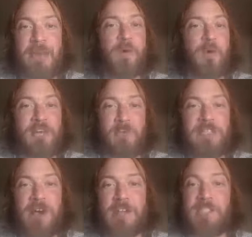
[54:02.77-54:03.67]
point? We
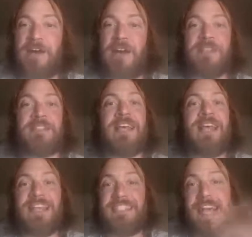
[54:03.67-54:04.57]
talked about this.
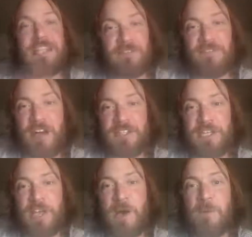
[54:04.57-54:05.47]
It's
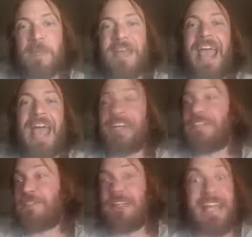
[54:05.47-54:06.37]
Estevancio, and
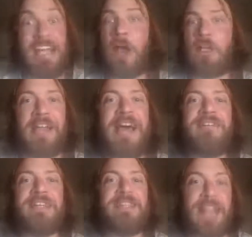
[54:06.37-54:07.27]
it's like
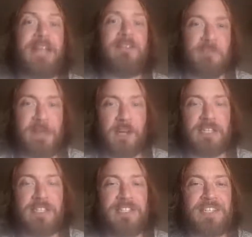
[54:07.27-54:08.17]
11 Native
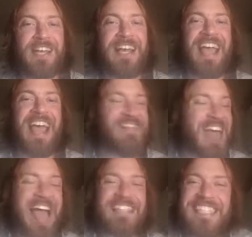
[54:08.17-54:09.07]
Americans. And
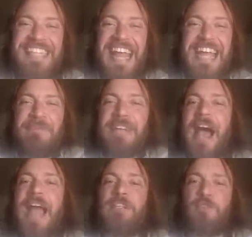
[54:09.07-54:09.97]
that same
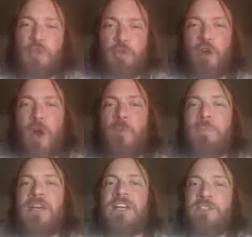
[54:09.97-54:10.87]
kind of trope
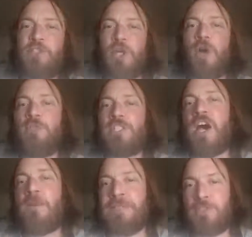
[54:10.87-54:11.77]
shows
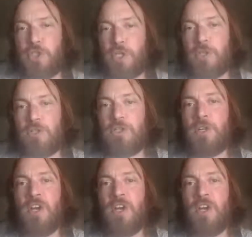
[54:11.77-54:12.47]
up in church.